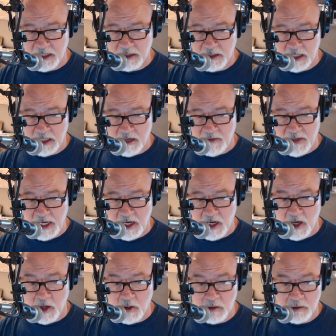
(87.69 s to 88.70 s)
And here they
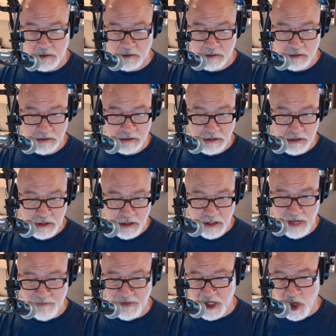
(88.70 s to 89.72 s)
go.
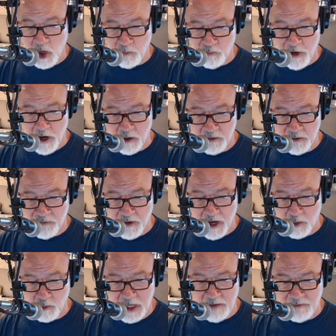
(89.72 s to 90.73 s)
They have a GoPro in
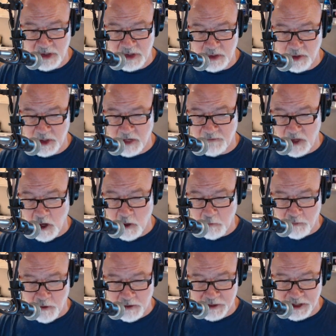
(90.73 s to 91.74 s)
front. We never do enough
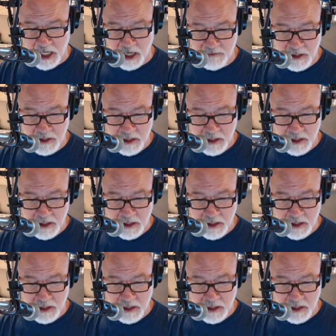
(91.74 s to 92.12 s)
GoPro stuff.